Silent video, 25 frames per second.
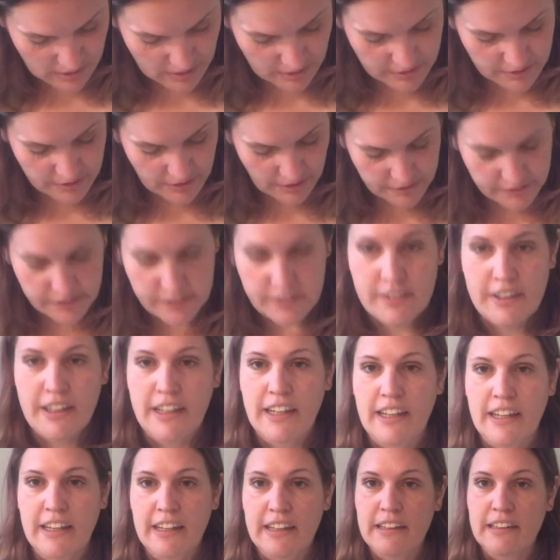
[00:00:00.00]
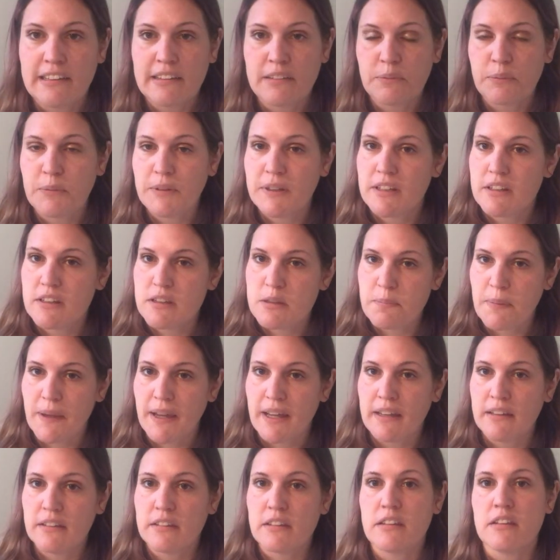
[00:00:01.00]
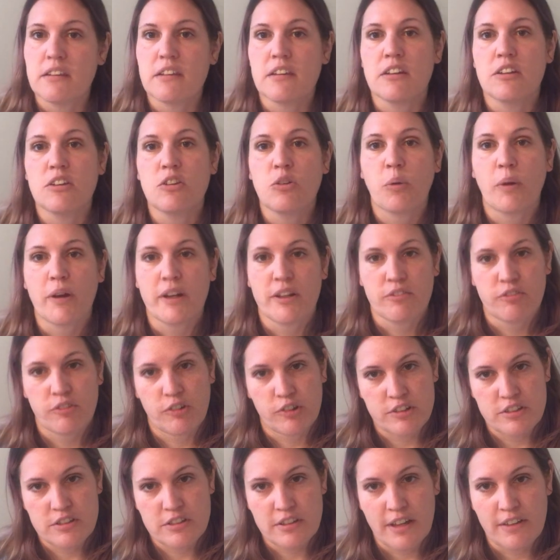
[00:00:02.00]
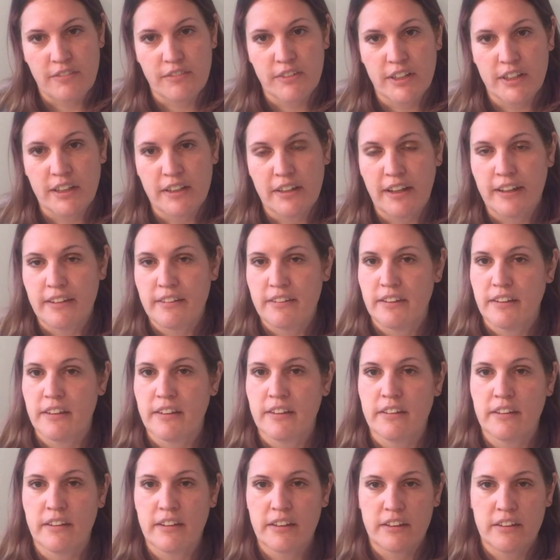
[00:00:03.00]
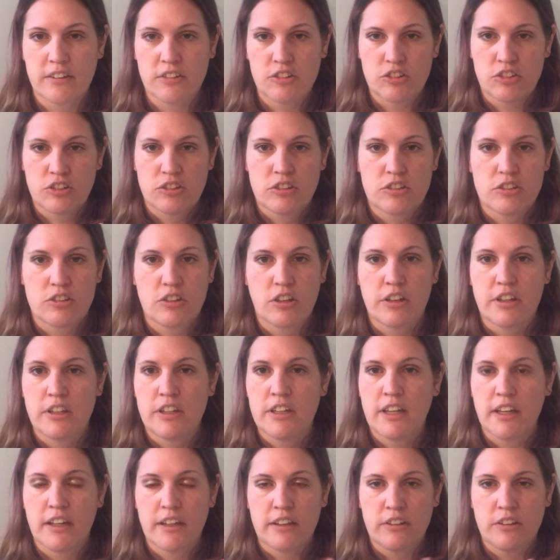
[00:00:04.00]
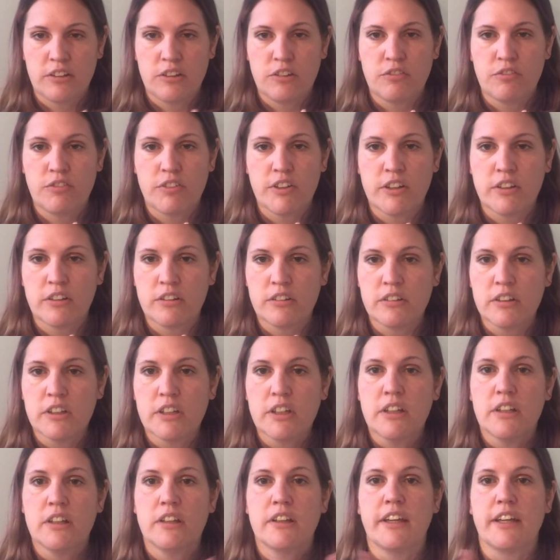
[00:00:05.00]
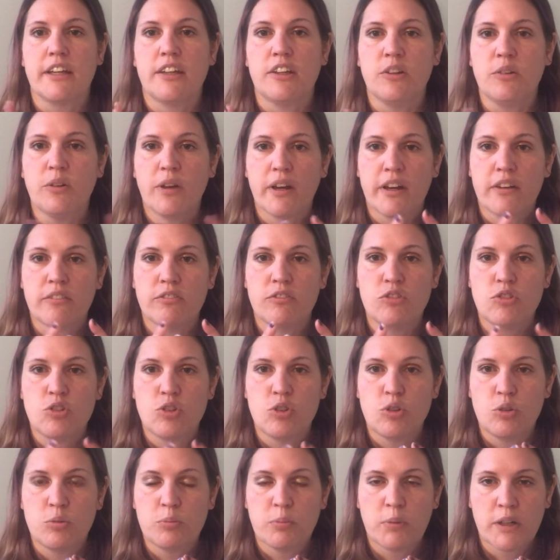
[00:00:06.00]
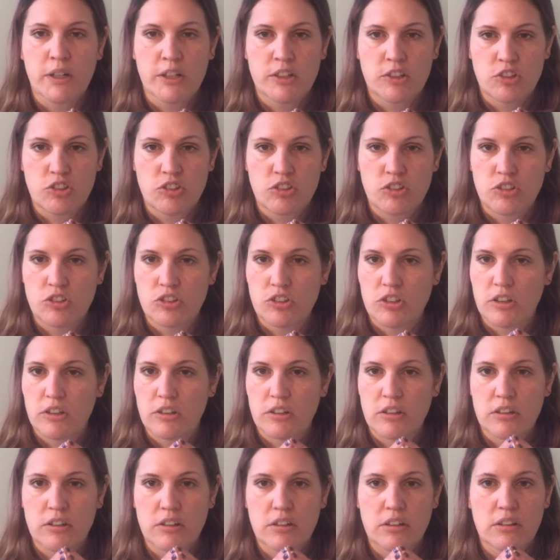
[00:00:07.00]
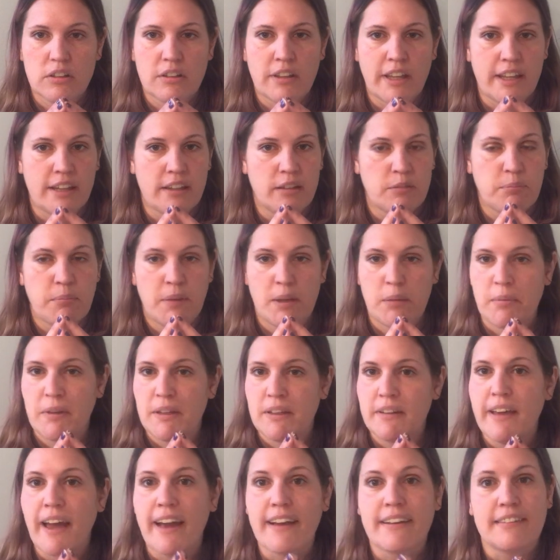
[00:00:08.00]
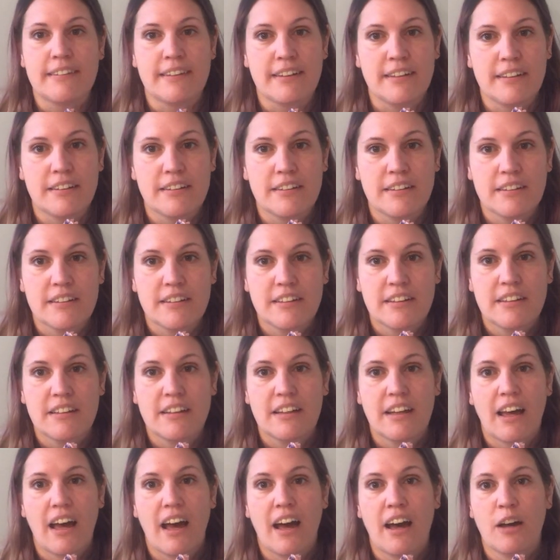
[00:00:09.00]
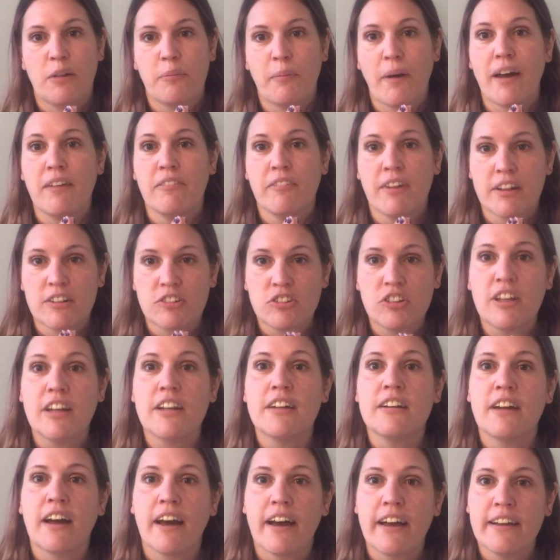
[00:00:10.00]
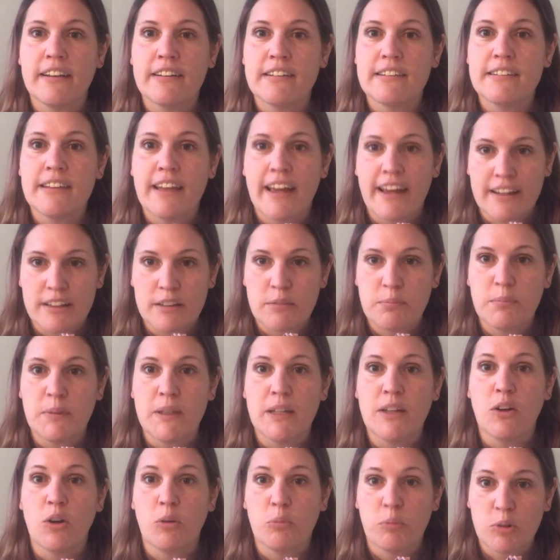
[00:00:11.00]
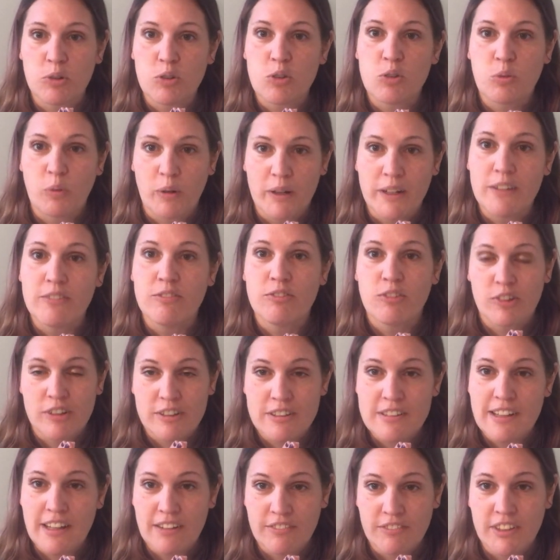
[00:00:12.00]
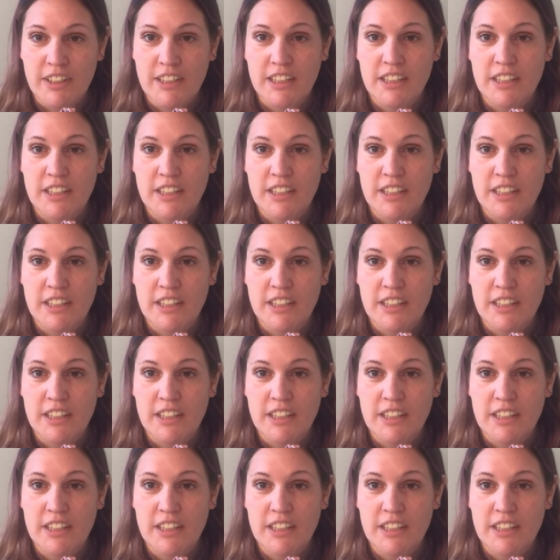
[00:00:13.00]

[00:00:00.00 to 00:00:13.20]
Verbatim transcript: another thing is with the space is the 24/7 idea. Like it's just again, you feel like you have too much, like maybe texting. Um, I've actually had guys text me almost 24 7